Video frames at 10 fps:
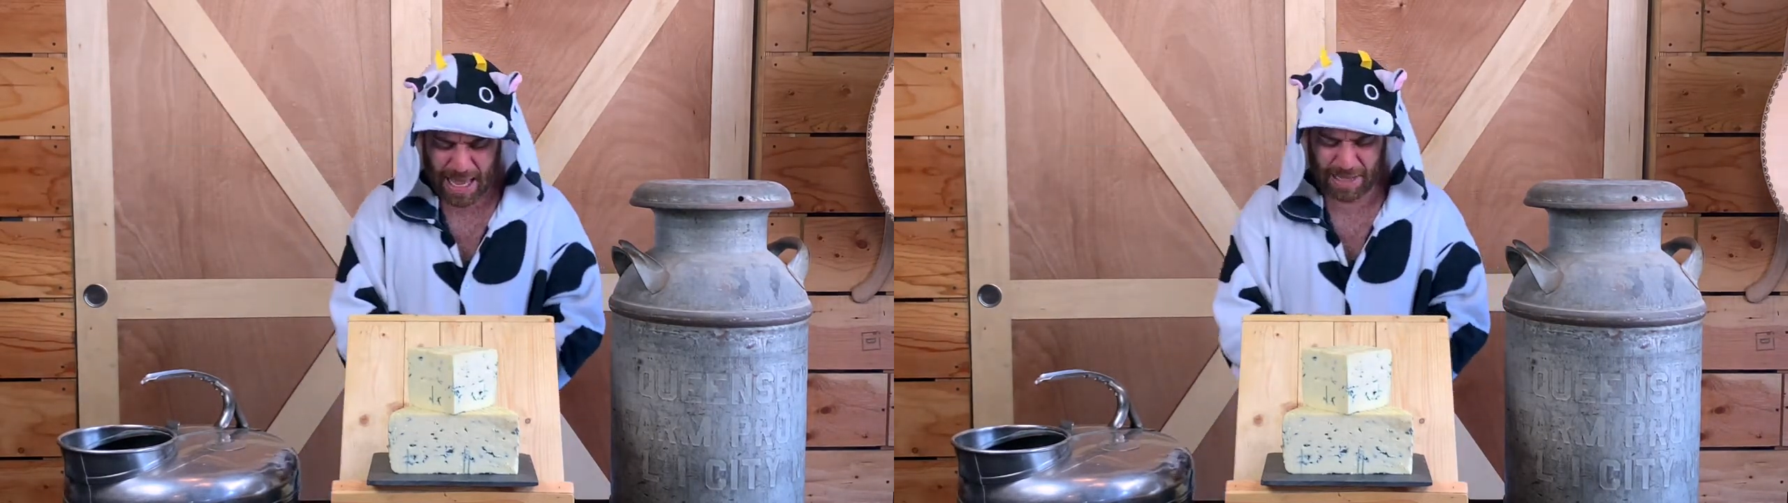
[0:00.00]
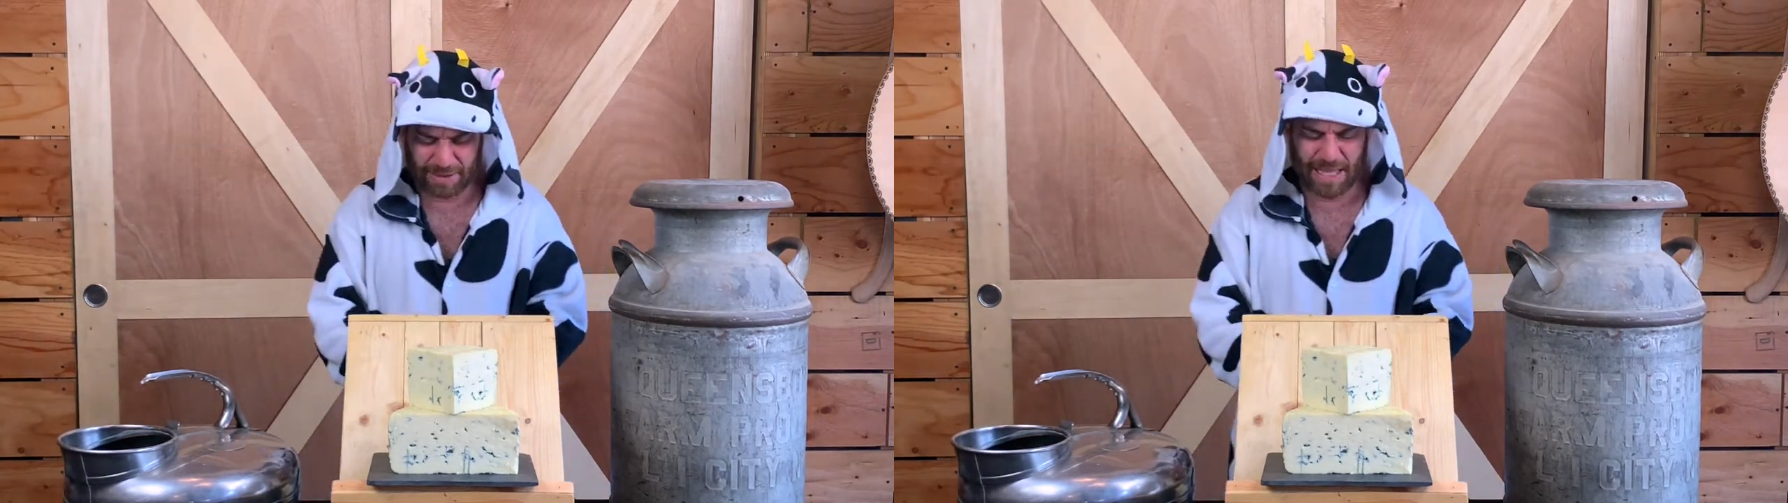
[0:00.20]

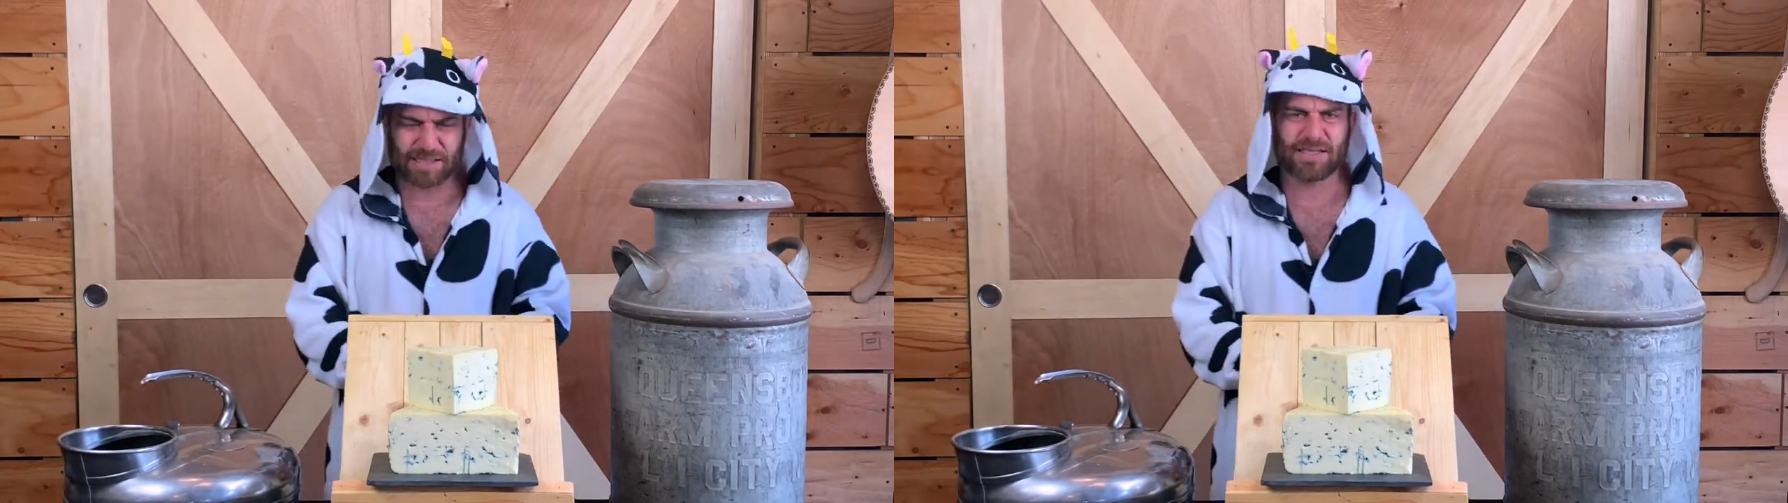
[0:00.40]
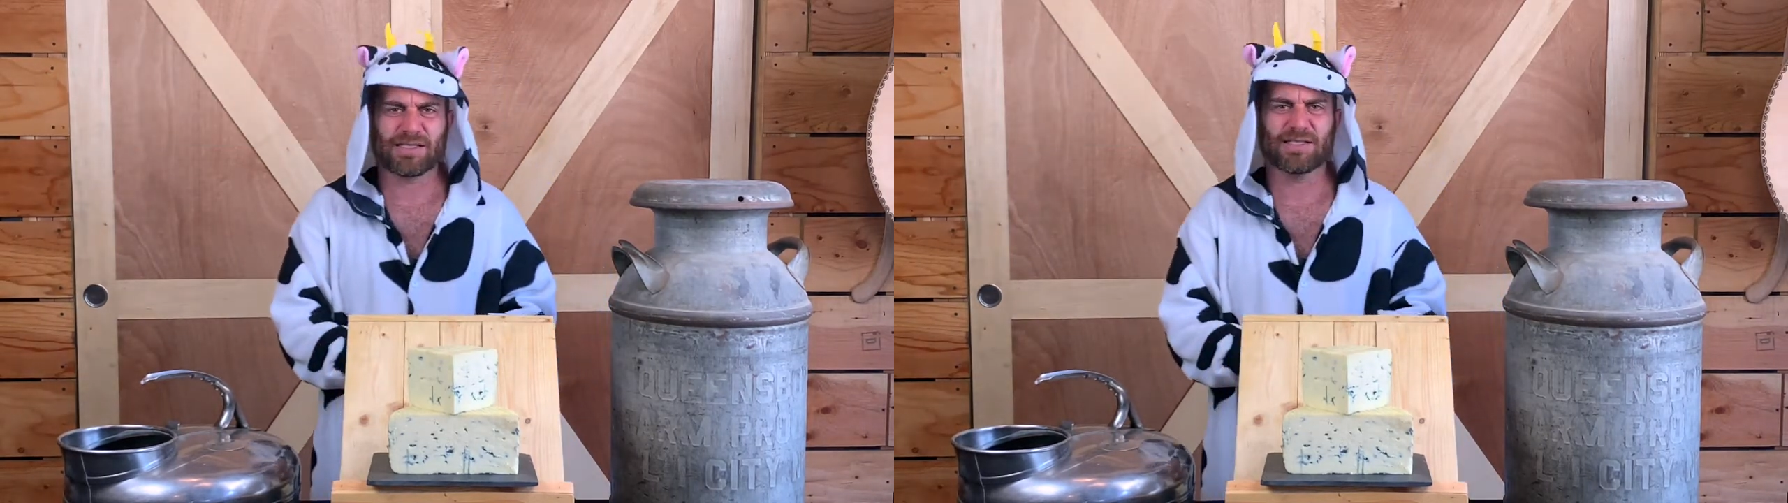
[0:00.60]
And
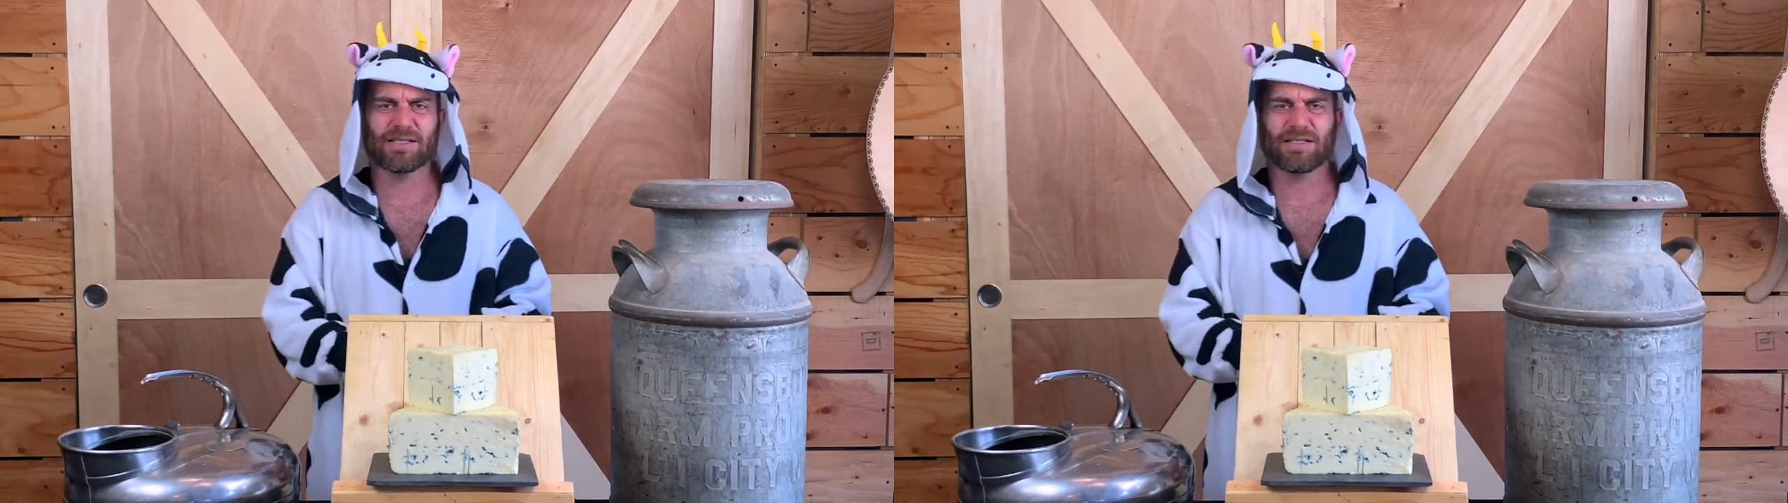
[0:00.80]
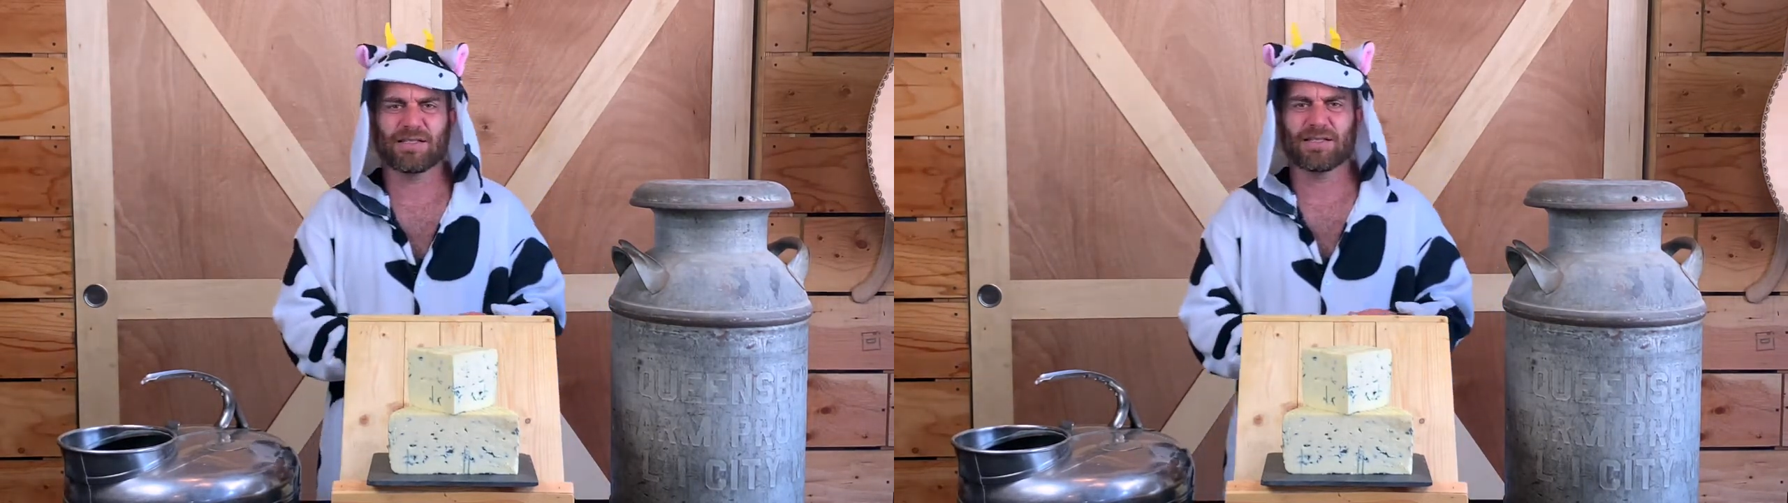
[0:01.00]
let's
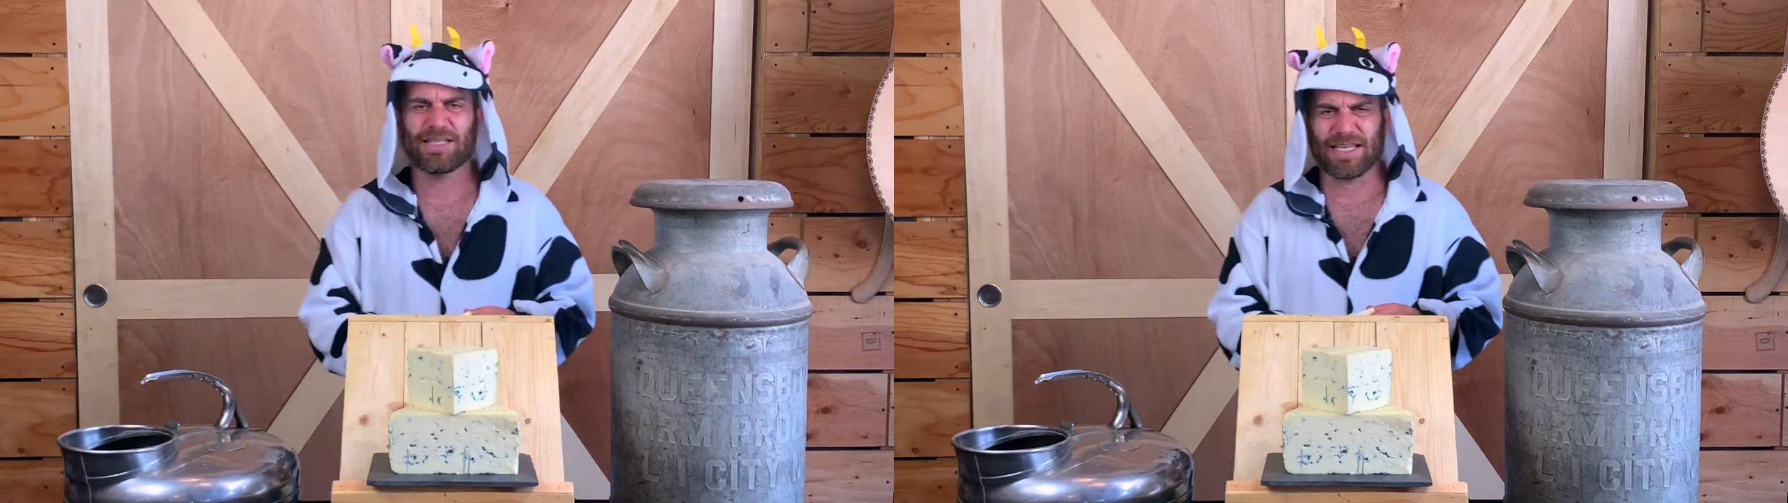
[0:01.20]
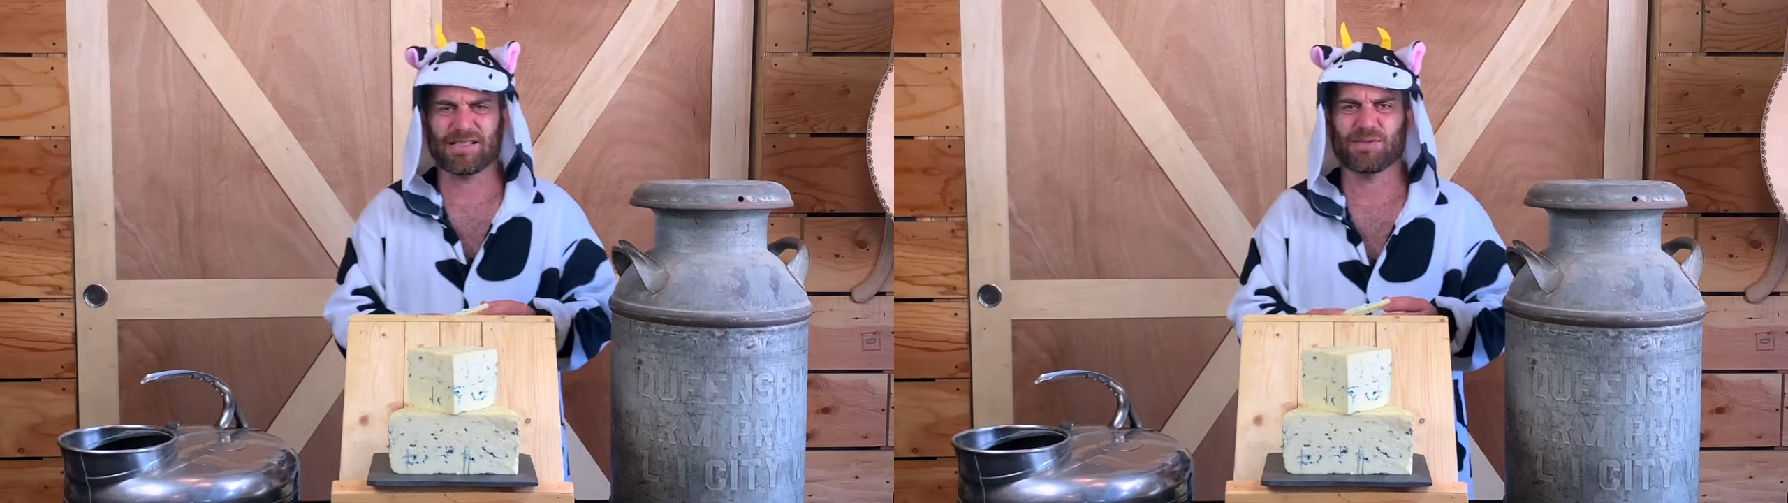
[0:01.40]
eat